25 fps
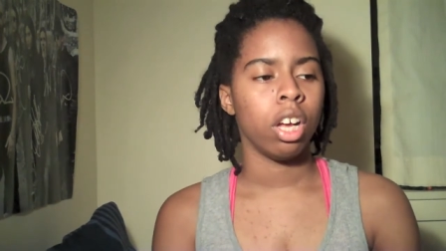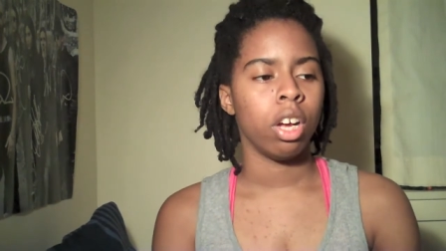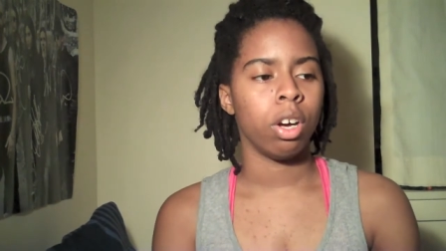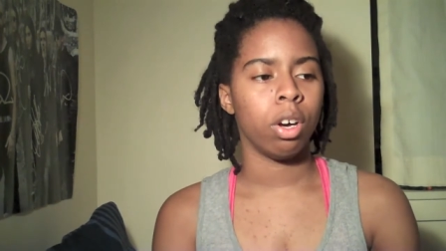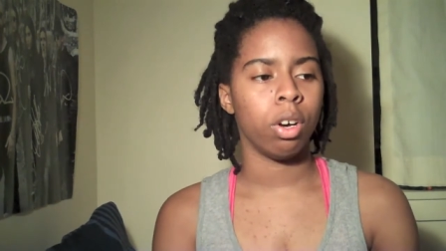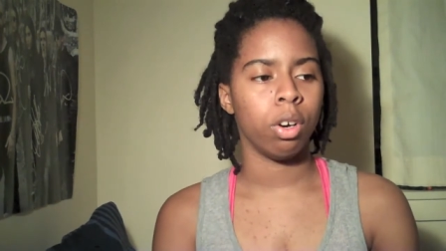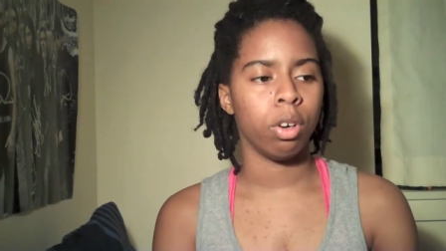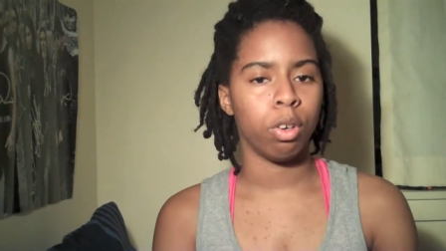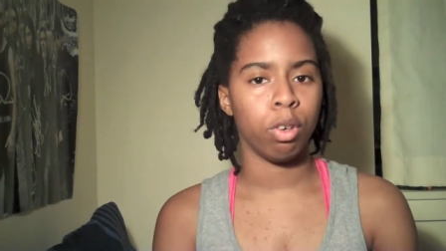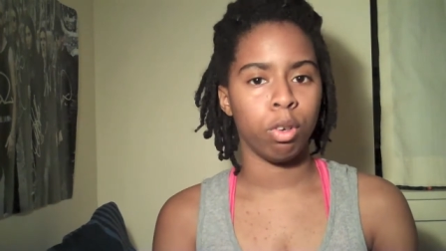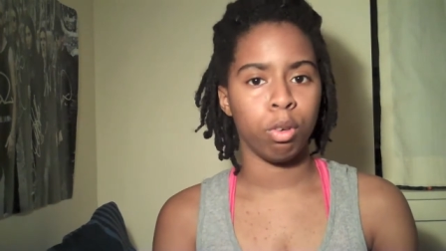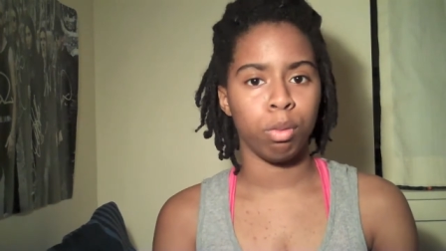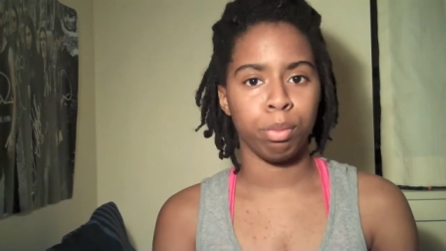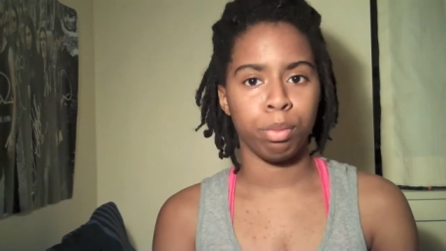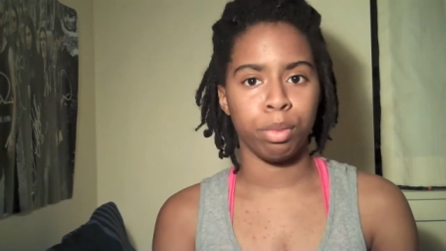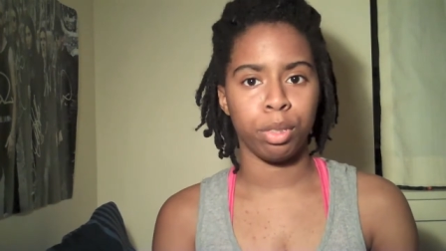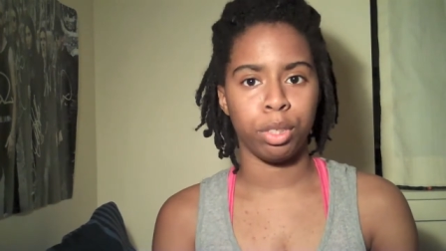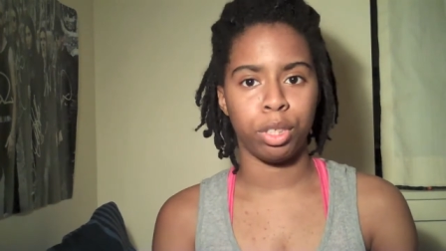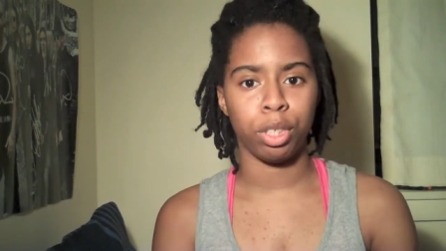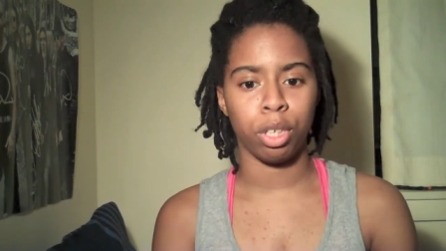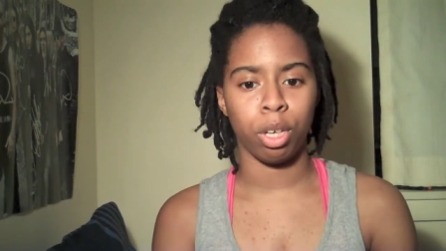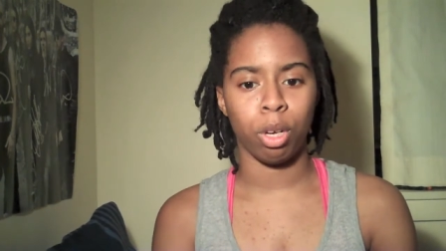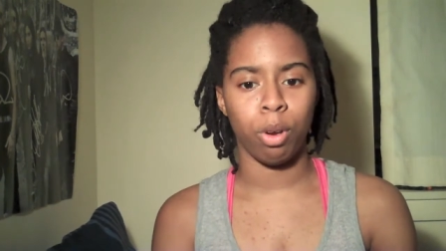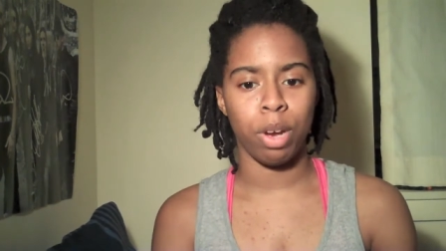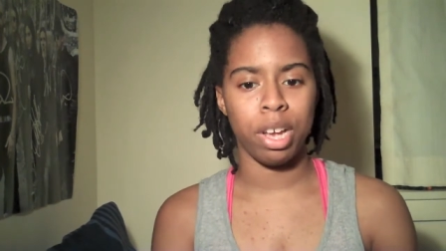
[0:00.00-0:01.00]
home,
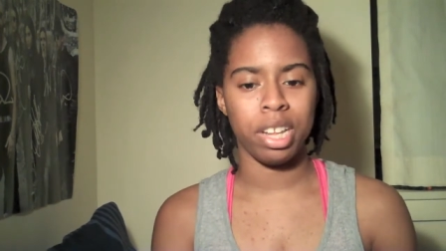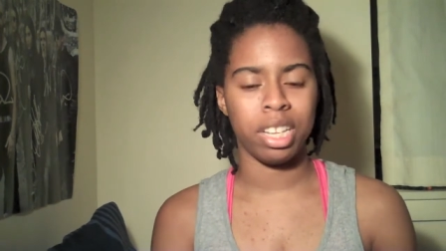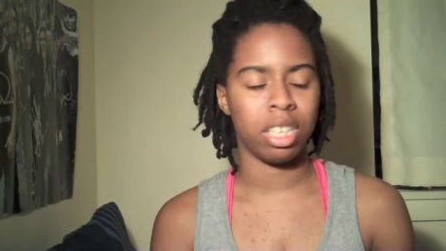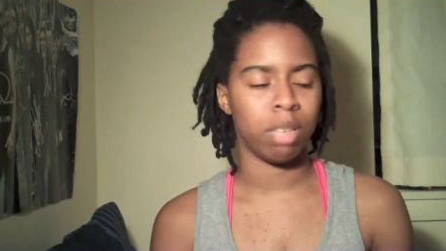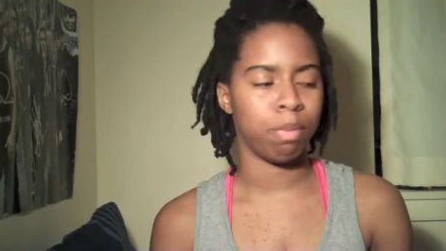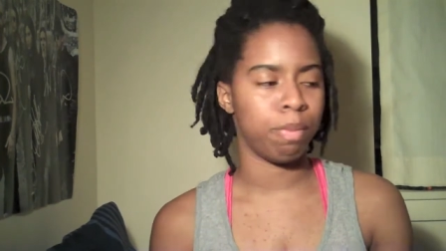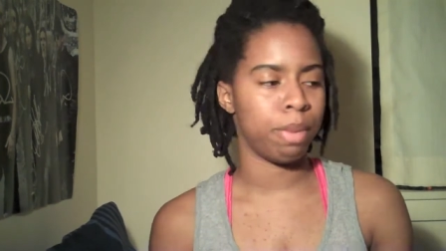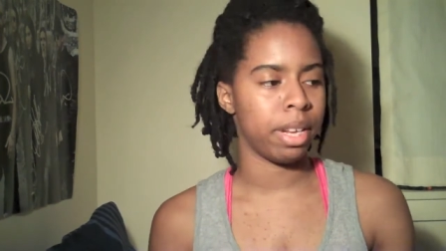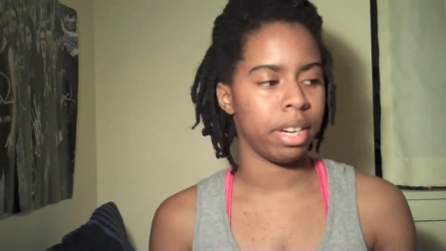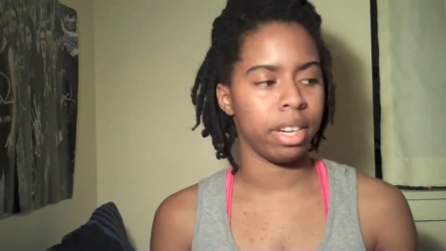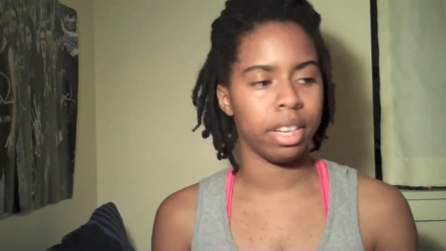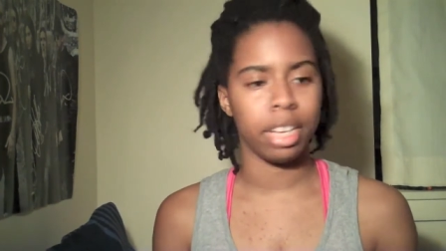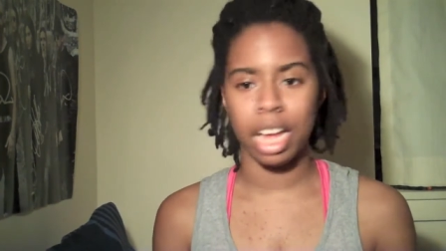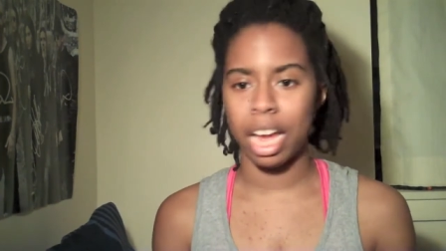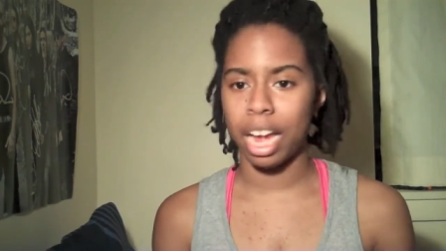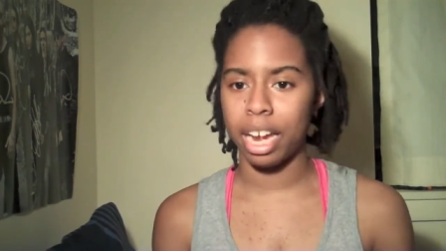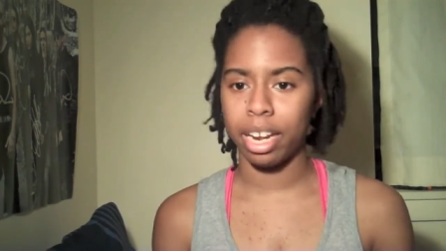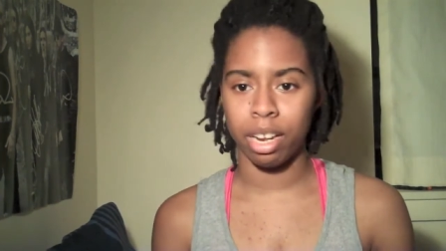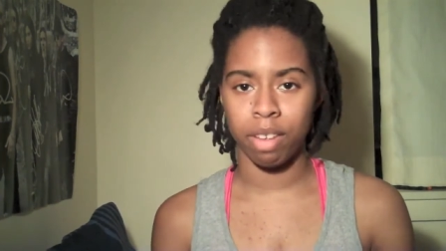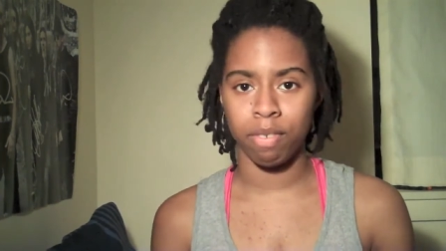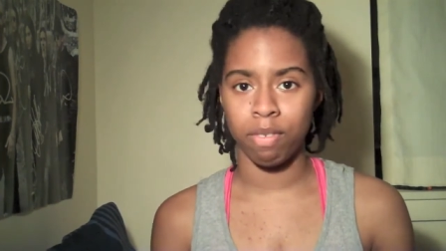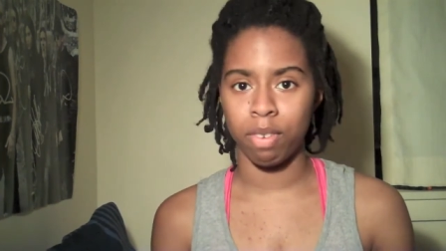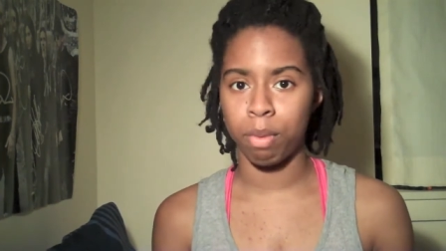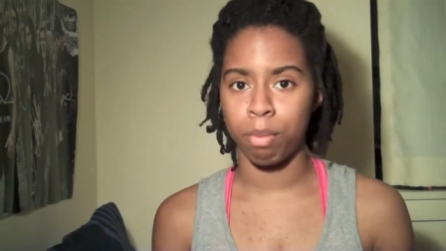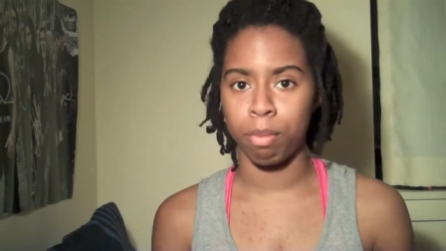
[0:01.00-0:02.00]
so it's been
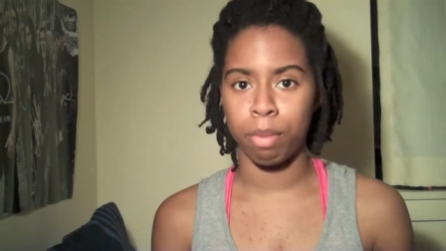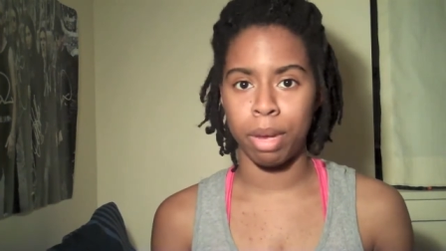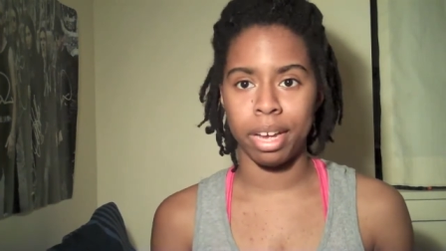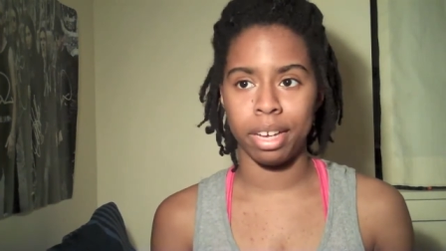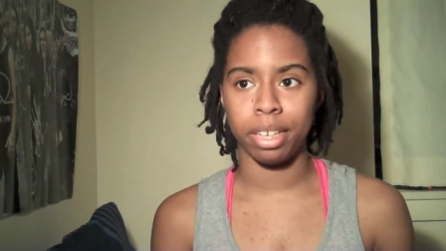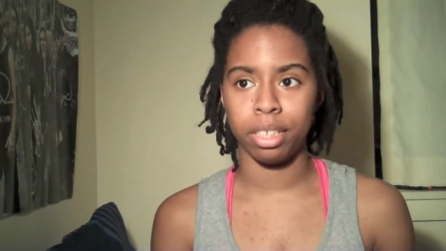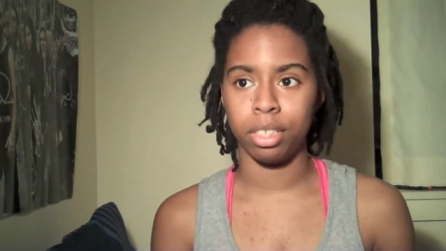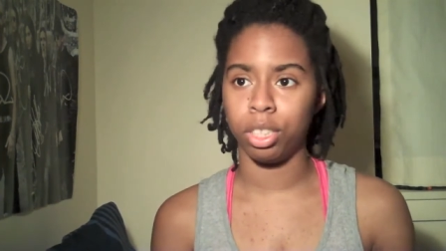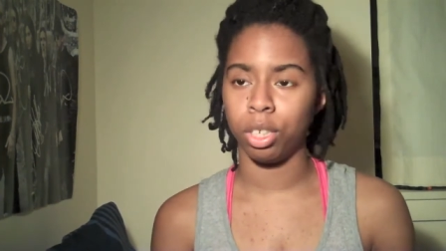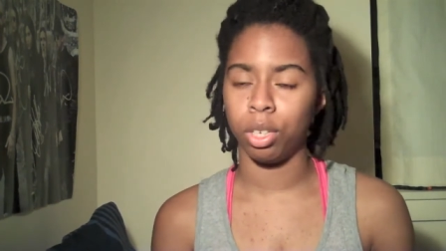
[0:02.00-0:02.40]
kind of a mess,